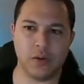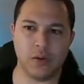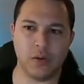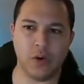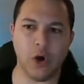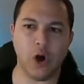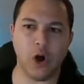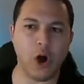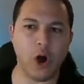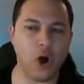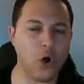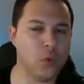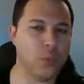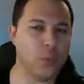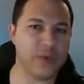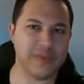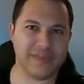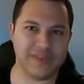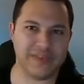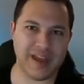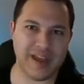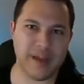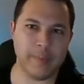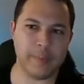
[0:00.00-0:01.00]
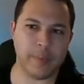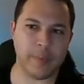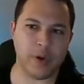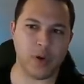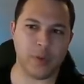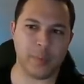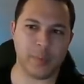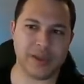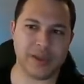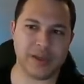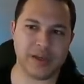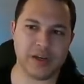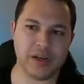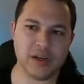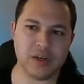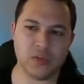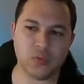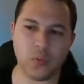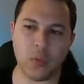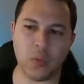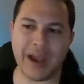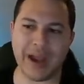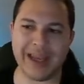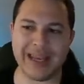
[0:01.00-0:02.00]
all with tempo, because
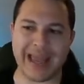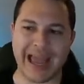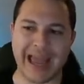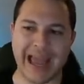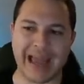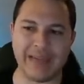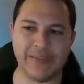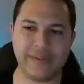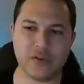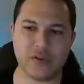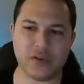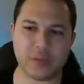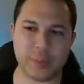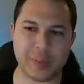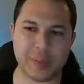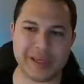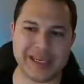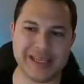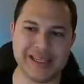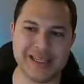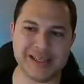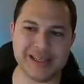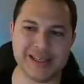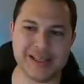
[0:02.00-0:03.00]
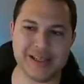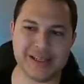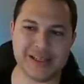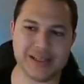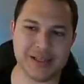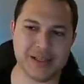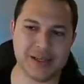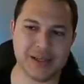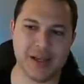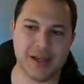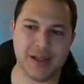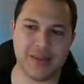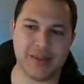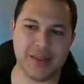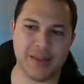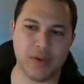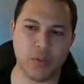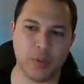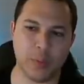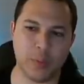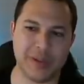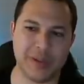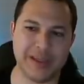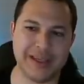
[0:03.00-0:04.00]
white had those pieces that
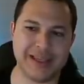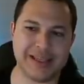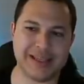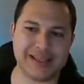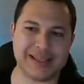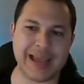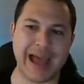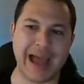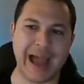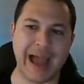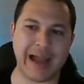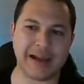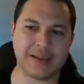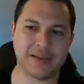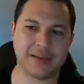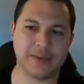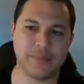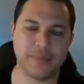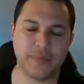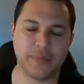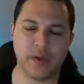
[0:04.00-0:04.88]
were being attacked.